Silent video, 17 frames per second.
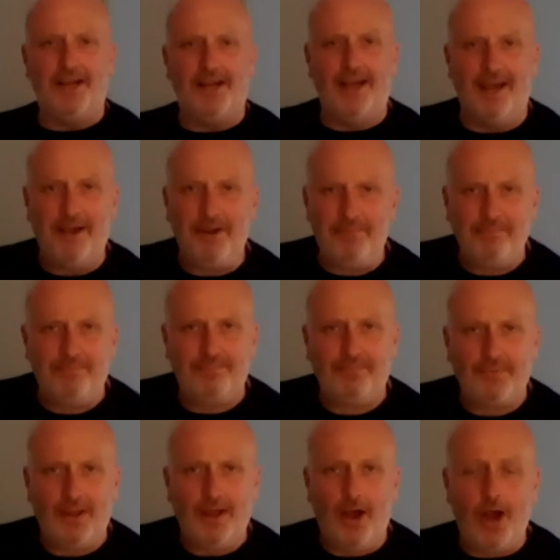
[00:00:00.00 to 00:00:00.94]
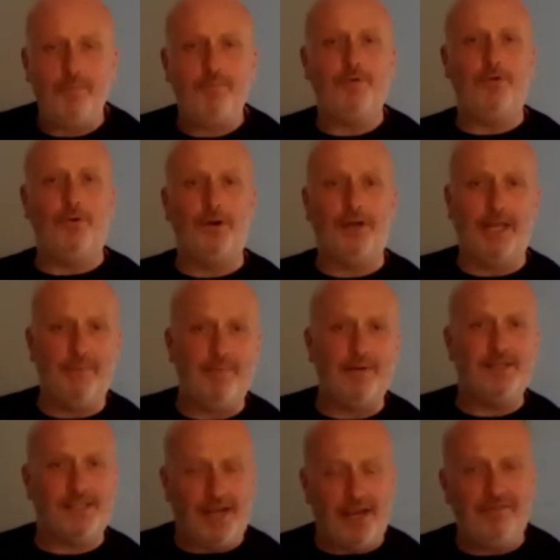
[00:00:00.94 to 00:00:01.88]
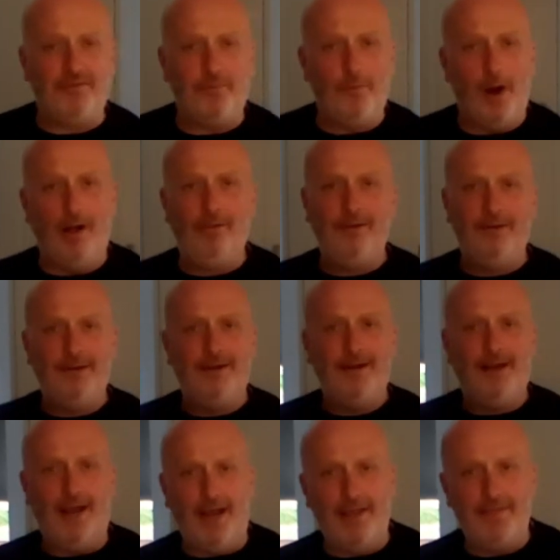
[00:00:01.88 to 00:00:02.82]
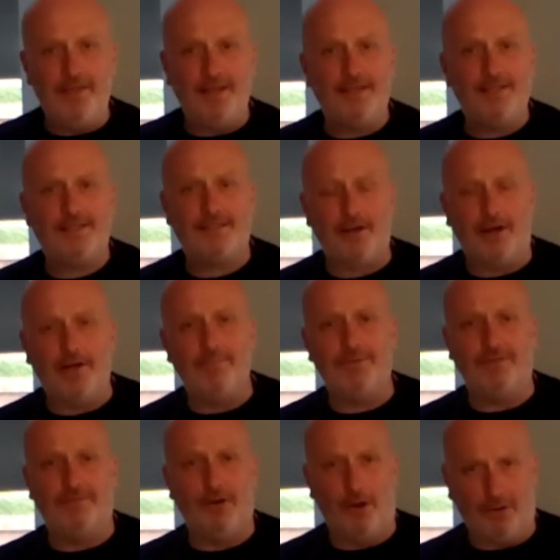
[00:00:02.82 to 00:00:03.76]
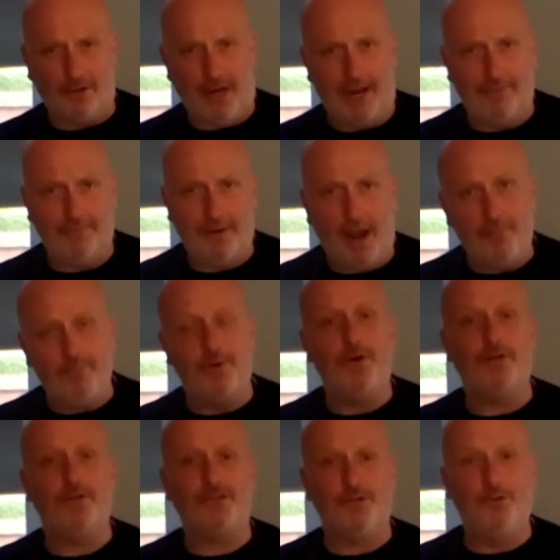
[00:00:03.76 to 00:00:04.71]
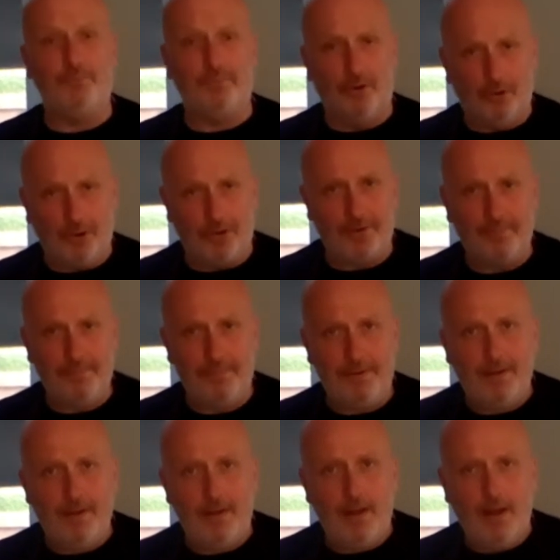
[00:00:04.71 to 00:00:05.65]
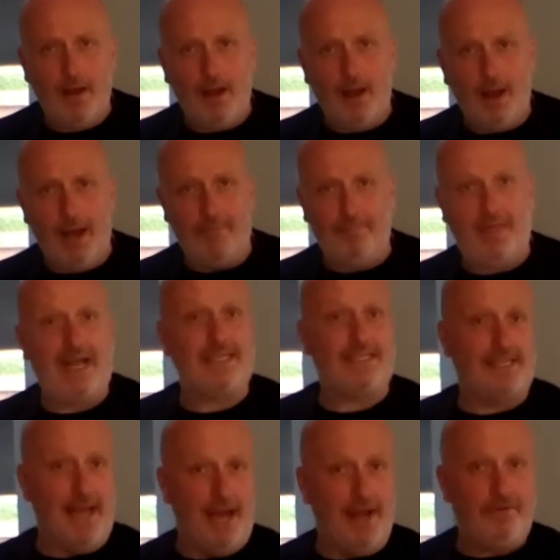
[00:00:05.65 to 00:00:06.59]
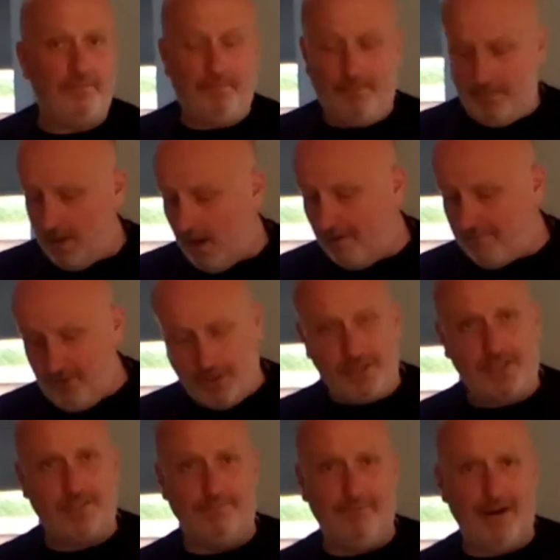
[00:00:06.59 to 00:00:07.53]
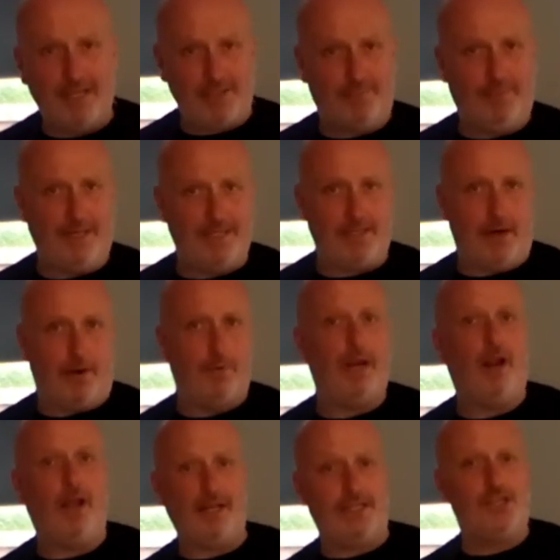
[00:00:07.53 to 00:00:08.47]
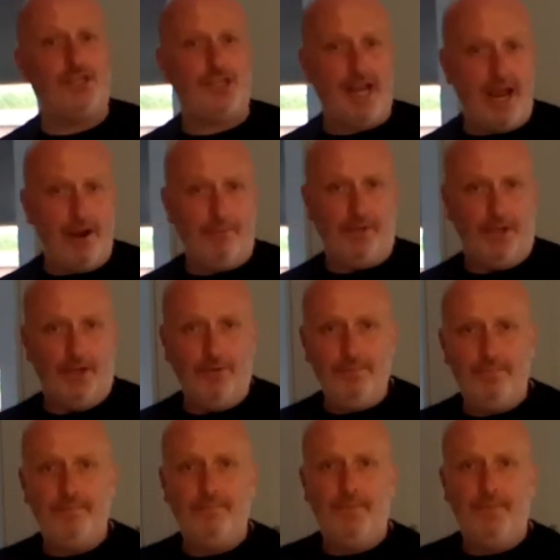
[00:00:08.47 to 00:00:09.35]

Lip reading: here. Hope you're all keeping safe and well in these times of lockdown and we're not too bored. That said, I've got some recipes that I would like to share with you.